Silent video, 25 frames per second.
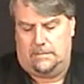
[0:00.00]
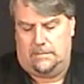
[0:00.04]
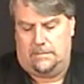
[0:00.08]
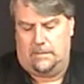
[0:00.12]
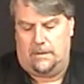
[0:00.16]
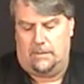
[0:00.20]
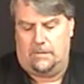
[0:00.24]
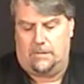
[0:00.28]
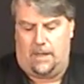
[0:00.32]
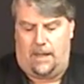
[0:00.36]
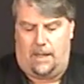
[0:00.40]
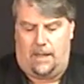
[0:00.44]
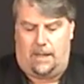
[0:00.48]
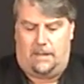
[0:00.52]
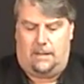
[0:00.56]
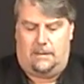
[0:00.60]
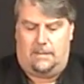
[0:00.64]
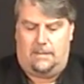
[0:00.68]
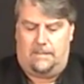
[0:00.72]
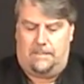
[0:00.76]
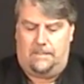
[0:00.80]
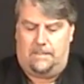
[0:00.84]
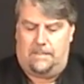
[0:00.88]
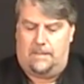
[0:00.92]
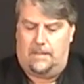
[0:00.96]
okay,
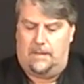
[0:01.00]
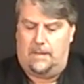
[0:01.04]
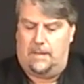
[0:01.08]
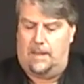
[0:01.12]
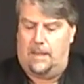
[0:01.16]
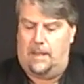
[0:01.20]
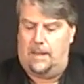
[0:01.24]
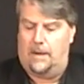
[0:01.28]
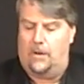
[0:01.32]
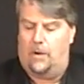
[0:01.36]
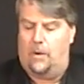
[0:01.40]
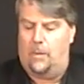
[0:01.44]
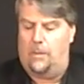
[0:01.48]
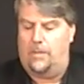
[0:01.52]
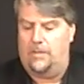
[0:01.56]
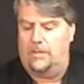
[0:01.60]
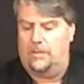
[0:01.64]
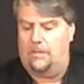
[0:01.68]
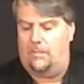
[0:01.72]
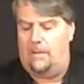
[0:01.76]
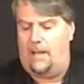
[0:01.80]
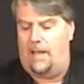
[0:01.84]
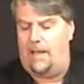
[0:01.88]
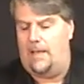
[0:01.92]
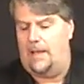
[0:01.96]
and open the
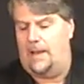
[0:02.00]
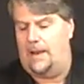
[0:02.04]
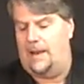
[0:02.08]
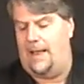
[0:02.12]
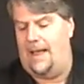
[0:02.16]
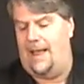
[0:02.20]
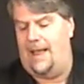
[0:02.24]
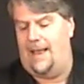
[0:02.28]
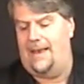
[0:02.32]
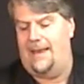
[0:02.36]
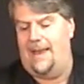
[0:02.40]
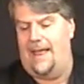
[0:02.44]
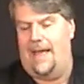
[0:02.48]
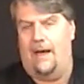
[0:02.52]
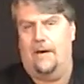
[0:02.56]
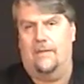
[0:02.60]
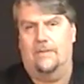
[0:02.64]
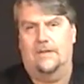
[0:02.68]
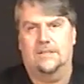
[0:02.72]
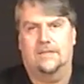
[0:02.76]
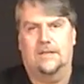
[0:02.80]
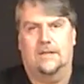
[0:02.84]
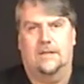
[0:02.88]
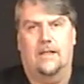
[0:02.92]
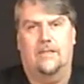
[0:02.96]
wallet, and now
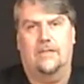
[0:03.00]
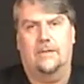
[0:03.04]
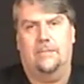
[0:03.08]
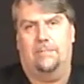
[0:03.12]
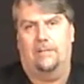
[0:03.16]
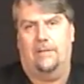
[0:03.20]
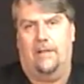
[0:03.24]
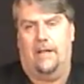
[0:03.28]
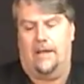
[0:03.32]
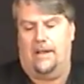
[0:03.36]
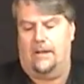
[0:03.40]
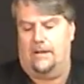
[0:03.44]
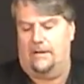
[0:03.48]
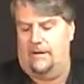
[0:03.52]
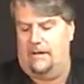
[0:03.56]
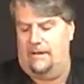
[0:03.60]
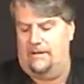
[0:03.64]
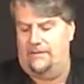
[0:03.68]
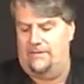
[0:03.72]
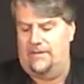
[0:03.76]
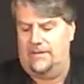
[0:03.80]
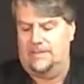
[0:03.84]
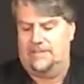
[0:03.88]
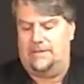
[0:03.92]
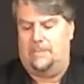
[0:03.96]
there's another playing card
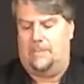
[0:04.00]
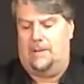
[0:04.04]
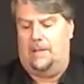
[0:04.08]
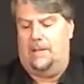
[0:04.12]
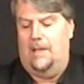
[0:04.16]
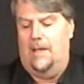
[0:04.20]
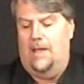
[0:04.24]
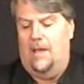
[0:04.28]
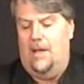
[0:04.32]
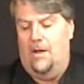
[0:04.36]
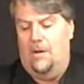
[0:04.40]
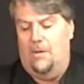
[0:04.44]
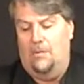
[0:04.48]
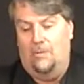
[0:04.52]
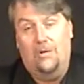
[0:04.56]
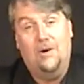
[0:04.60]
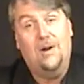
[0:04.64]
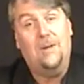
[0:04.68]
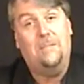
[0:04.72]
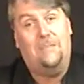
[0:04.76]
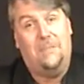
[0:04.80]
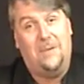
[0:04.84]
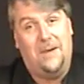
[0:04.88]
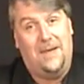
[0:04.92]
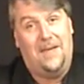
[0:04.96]
visible. Would
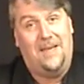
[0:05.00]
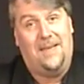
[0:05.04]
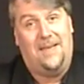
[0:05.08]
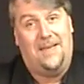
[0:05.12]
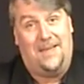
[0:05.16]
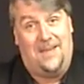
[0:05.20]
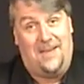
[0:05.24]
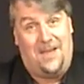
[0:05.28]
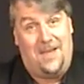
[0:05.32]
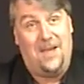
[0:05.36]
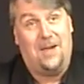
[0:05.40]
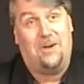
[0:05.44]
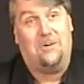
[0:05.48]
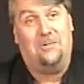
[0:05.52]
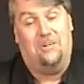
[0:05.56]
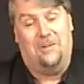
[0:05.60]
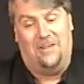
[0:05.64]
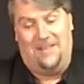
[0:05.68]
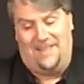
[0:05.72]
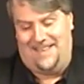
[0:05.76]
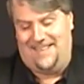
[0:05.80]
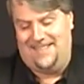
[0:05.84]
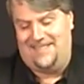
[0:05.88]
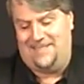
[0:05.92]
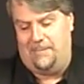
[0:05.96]
it be
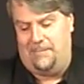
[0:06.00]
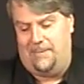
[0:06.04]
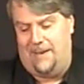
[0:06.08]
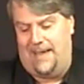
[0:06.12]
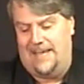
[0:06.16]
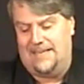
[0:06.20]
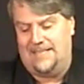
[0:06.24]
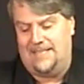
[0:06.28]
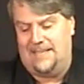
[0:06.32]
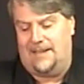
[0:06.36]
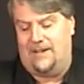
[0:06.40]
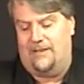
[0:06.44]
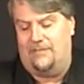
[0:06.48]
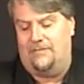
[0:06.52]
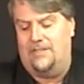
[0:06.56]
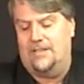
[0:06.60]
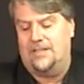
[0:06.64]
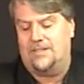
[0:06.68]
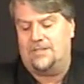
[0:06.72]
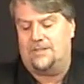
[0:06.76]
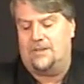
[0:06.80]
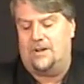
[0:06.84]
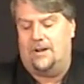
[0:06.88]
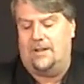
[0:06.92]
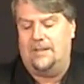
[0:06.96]
equally as amazing if
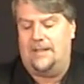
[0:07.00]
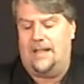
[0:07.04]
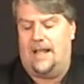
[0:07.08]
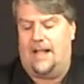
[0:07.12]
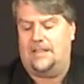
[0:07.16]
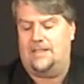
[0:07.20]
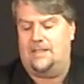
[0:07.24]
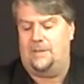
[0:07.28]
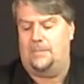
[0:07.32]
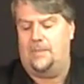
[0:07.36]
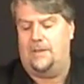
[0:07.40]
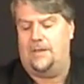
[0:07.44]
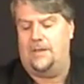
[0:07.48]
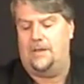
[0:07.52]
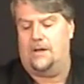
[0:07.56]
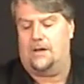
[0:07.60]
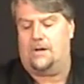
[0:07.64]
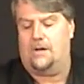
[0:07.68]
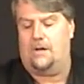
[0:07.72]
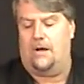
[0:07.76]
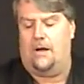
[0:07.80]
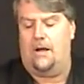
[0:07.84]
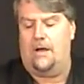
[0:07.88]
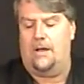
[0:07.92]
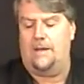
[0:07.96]
this turned out to be your
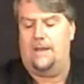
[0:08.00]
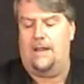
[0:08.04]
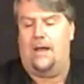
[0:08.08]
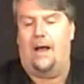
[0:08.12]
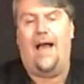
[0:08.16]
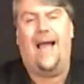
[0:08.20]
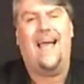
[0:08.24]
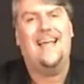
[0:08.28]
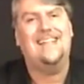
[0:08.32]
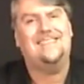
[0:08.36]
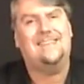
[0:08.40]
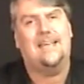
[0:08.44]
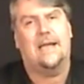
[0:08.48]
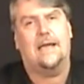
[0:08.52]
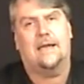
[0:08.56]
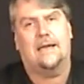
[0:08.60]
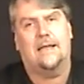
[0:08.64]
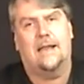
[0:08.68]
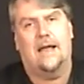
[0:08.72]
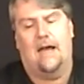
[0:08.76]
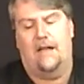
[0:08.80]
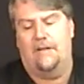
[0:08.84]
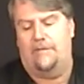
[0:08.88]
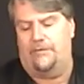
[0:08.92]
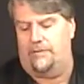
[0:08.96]
card? Now, I take it
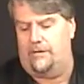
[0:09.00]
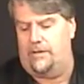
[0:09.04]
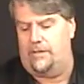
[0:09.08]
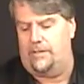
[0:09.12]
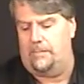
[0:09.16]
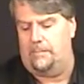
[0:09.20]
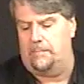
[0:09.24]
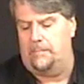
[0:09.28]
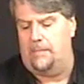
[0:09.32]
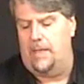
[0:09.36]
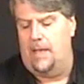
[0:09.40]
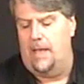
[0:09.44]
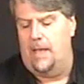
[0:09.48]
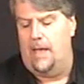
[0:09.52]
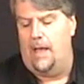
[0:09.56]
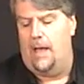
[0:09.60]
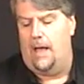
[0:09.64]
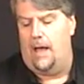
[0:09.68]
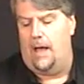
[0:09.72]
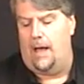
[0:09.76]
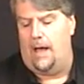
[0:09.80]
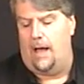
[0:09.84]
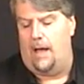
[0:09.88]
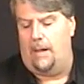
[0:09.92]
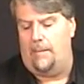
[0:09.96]
out for them.
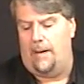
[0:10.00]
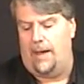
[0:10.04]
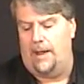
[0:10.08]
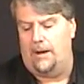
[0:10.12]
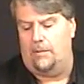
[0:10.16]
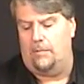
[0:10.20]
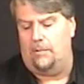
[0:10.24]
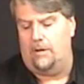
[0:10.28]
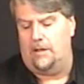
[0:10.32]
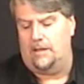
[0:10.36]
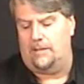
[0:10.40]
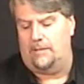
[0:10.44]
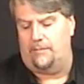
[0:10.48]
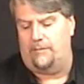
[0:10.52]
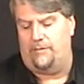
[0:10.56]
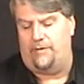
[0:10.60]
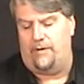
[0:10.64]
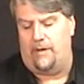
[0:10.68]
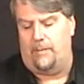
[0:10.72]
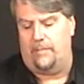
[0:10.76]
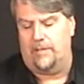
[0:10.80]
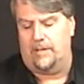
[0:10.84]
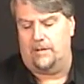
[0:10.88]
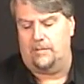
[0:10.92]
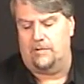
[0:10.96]
I don't want them
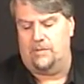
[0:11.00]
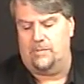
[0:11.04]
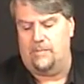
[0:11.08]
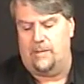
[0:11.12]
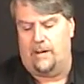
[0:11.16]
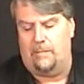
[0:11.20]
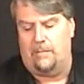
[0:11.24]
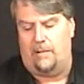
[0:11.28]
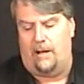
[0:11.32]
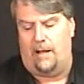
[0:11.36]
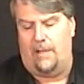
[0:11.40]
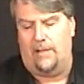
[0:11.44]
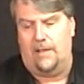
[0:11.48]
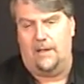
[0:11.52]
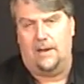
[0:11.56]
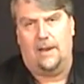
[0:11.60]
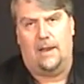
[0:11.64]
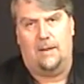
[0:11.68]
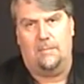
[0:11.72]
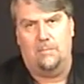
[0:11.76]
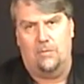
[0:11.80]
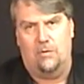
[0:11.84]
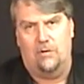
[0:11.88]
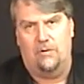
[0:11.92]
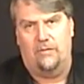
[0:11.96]
fumbling with my wallet
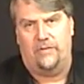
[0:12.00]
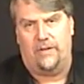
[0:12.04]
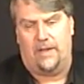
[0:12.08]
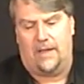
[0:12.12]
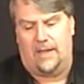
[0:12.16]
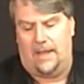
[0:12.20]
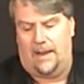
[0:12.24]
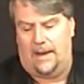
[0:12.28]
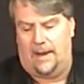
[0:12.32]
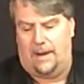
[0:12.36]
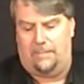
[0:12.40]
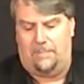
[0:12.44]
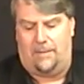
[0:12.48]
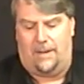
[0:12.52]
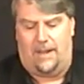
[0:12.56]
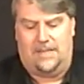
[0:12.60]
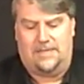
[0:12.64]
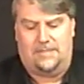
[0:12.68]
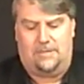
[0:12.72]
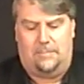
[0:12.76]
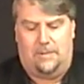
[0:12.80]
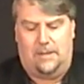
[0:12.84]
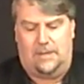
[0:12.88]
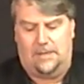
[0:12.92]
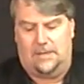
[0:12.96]
and moving it and
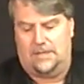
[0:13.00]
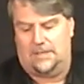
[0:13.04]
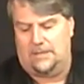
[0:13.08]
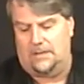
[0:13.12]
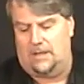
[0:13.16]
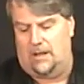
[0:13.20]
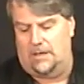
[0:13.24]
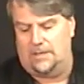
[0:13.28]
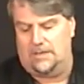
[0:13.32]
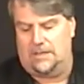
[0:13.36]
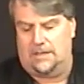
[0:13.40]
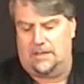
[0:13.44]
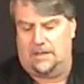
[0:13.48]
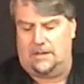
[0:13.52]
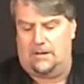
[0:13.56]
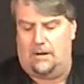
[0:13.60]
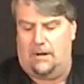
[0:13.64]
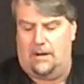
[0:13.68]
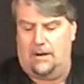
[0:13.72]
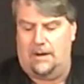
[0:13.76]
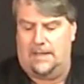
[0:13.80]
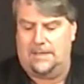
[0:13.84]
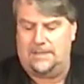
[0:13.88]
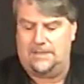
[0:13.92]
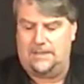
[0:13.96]
possibly dislodging the
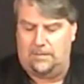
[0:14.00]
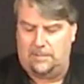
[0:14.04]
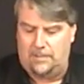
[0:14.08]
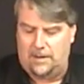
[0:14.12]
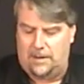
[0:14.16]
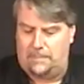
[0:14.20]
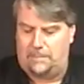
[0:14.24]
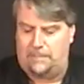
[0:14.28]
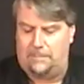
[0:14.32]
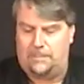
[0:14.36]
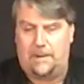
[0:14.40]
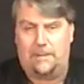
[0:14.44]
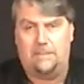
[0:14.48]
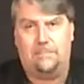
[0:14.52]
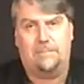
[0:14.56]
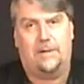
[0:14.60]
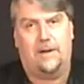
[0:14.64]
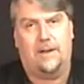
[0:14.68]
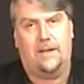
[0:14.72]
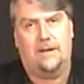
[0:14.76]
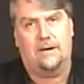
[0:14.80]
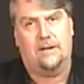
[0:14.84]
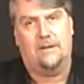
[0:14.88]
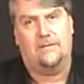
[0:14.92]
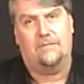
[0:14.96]
card. And I say, would it be
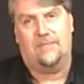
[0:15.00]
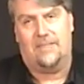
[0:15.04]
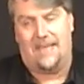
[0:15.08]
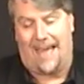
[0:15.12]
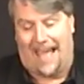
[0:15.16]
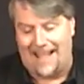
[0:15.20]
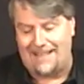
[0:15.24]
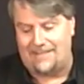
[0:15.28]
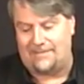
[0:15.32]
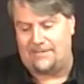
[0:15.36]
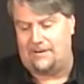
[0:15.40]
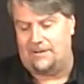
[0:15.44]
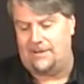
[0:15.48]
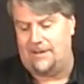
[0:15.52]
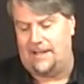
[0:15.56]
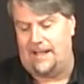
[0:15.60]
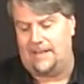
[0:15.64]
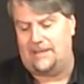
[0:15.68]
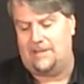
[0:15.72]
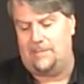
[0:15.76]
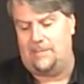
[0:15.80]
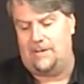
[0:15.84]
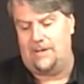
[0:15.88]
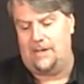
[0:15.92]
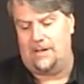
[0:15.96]
pretty good if that turned
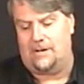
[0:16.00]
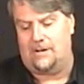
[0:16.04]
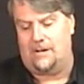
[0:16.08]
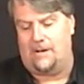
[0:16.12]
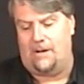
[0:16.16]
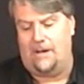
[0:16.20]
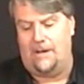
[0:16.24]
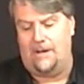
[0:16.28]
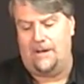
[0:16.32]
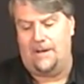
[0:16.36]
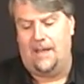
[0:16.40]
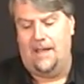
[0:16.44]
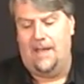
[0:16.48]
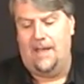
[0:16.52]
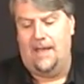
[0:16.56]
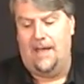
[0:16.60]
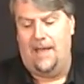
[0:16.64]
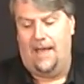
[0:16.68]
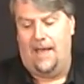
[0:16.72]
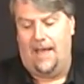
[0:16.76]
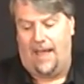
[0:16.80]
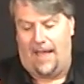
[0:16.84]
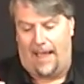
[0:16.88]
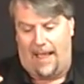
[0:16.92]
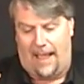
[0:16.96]
out to be your card?
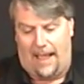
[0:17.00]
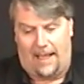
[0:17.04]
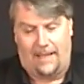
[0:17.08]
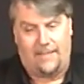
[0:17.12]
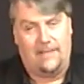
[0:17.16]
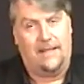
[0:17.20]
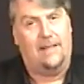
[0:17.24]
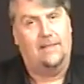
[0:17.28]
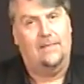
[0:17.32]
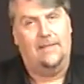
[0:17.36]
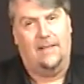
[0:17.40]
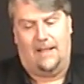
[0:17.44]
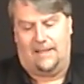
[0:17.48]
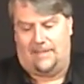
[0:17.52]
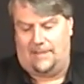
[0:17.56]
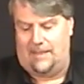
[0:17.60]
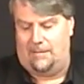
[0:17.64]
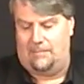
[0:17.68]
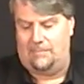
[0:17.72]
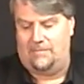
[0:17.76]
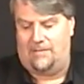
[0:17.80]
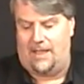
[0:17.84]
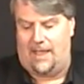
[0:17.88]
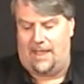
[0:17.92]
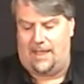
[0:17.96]
And then let
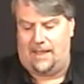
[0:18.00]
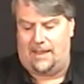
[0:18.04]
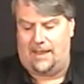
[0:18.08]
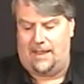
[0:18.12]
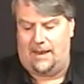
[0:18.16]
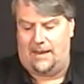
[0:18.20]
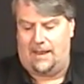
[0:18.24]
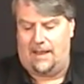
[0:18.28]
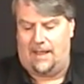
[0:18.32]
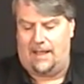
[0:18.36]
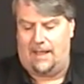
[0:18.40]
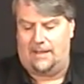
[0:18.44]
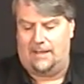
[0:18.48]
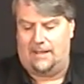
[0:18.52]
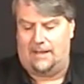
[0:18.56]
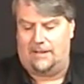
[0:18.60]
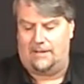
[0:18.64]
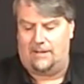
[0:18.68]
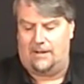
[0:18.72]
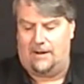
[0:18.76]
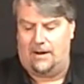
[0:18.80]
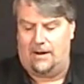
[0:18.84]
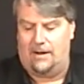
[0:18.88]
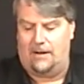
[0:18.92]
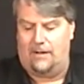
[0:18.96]
them take it, and they
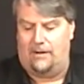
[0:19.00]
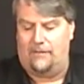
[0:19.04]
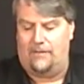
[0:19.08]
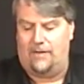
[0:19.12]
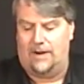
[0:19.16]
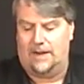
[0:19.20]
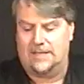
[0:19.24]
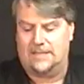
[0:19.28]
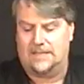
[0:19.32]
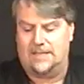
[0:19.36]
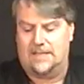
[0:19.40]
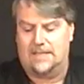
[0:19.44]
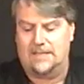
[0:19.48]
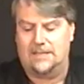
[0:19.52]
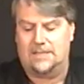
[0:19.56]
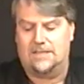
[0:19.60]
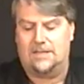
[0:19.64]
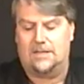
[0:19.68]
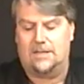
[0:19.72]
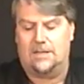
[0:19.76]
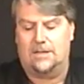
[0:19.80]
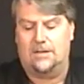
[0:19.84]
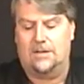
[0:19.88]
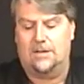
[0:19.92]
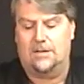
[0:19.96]
turn it over, and it says,
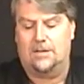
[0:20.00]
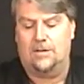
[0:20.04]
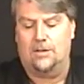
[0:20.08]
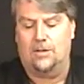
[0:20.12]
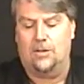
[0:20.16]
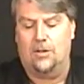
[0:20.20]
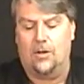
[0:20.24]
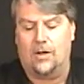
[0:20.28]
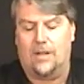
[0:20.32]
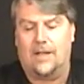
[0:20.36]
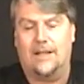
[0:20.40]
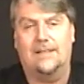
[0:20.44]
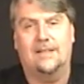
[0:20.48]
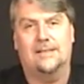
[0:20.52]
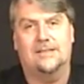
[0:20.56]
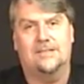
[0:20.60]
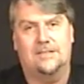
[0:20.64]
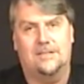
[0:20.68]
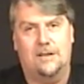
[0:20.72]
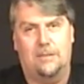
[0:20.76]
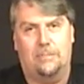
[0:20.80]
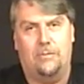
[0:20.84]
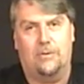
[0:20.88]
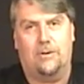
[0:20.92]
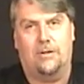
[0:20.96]
look in the
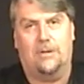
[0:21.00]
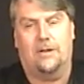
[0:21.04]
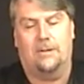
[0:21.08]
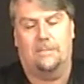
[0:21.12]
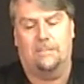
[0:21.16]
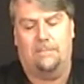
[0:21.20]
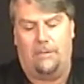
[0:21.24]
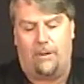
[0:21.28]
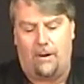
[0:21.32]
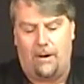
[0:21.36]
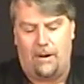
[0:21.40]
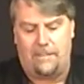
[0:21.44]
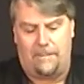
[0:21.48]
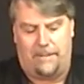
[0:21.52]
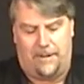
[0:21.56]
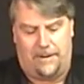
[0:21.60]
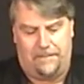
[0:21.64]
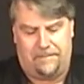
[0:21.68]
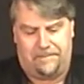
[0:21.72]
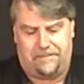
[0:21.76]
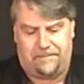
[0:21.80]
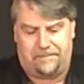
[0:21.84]
zippered compartment.